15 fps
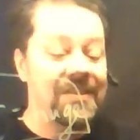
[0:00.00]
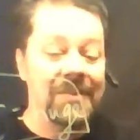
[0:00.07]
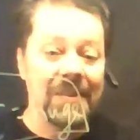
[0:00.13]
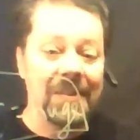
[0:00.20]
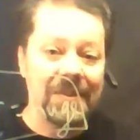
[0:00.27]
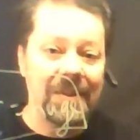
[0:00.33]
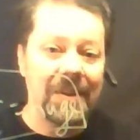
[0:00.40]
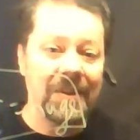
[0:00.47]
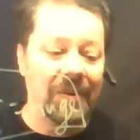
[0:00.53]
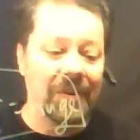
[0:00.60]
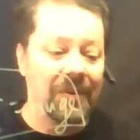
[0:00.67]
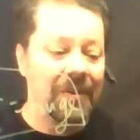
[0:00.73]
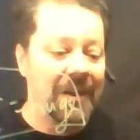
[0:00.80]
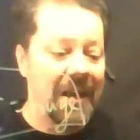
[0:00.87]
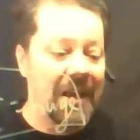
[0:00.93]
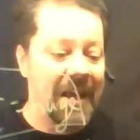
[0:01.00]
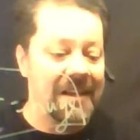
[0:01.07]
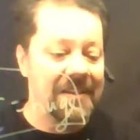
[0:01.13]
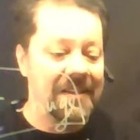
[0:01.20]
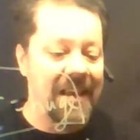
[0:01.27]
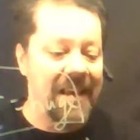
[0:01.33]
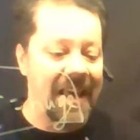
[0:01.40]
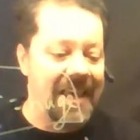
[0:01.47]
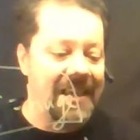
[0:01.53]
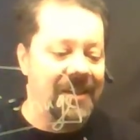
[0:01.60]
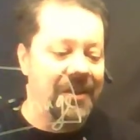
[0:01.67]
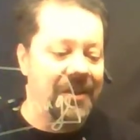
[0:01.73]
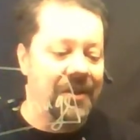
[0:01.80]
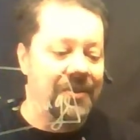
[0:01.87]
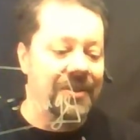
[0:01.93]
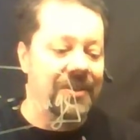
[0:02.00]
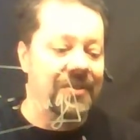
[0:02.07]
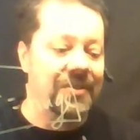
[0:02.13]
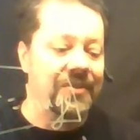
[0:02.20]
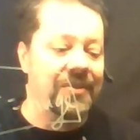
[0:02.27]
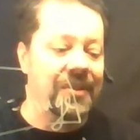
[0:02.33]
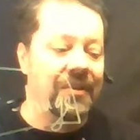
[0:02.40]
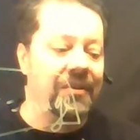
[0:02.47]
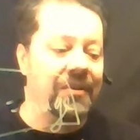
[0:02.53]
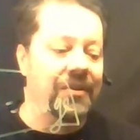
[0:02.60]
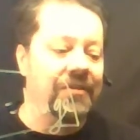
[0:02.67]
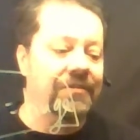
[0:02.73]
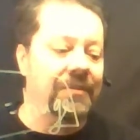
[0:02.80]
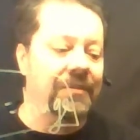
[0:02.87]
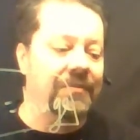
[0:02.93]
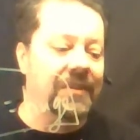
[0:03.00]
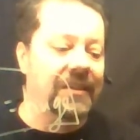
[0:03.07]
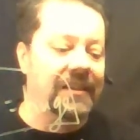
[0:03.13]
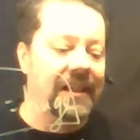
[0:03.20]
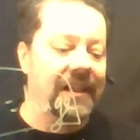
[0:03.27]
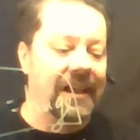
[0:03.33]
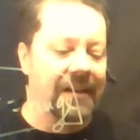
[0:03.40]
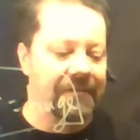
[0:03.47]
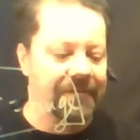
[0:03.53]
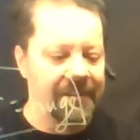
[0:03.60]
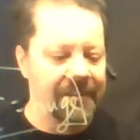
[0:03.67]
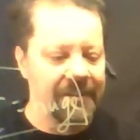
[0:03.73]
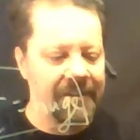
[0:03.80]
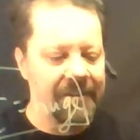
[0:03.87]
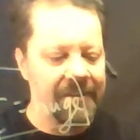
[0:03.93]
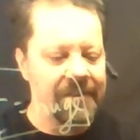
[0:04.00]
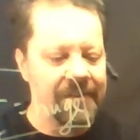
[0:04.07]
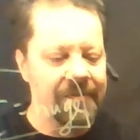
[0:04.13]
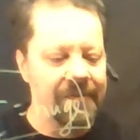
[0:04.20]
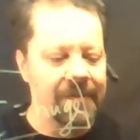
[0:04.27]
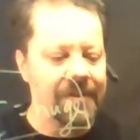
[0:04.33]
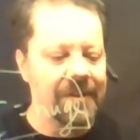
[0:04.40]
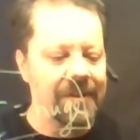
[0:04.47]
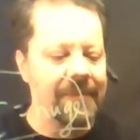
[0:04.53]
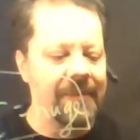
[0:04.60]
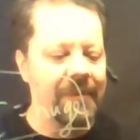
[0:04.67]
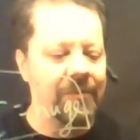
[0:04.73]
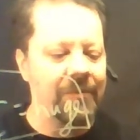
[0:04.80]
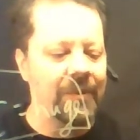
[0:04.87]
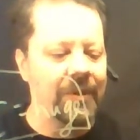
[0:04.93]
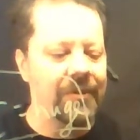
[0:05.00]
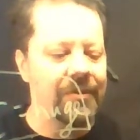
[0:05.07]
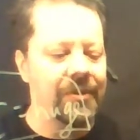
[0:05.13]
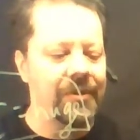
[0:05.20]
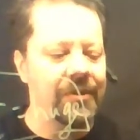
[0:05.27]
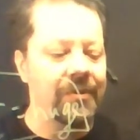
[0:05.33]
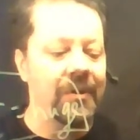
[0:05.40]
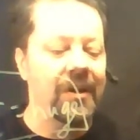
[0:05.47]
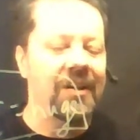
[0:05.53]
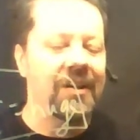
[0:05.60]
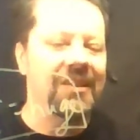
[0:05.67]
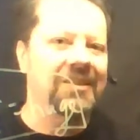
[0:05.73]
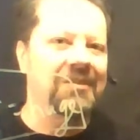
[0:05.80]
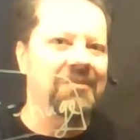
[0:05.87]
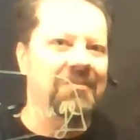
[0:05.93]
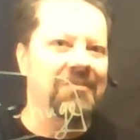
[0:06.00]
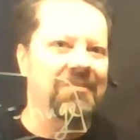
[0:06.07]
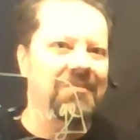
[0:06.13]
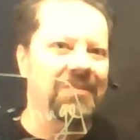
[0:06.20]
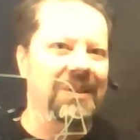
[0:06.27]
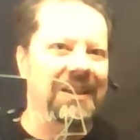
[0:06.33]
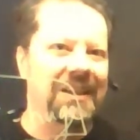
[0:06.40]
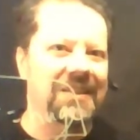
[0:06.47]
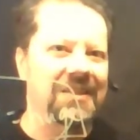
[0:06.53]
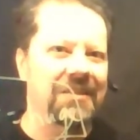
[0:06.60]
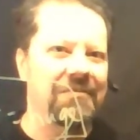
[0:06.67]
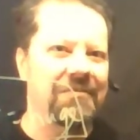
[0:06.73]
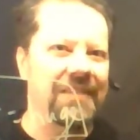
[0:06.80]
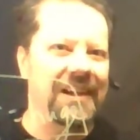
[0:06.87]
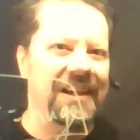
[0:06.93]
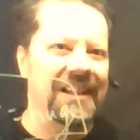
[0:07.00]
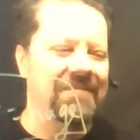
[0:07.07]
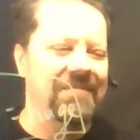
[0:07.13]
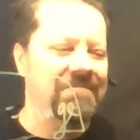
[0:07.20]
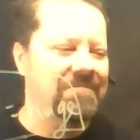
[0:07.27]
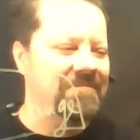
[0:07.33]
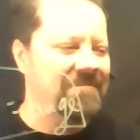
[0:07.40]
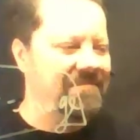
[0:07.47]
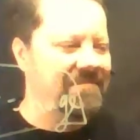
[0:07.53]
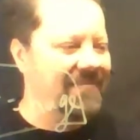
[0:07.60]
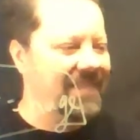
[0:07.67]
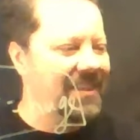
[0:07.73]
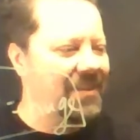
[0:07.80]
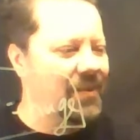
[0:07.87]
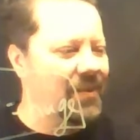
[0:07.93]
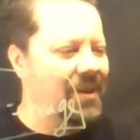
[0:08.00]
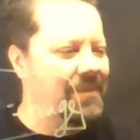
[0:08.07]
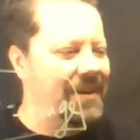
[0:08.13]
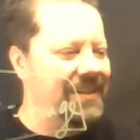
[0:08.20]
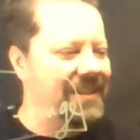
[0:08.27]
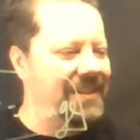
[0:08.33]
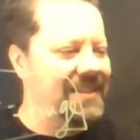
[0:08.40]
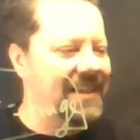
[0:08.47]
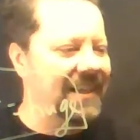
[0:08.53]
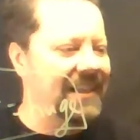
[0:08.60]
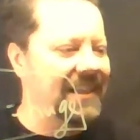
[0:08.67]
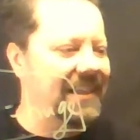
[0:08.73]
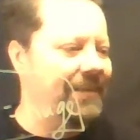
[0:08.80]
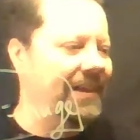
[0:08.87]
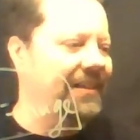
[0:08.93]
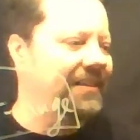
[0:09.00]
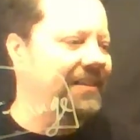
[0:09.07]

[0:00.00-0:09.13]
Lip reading: So, as a goes to 0 from the left, this first limit will go to plus infinity. What about the second limit?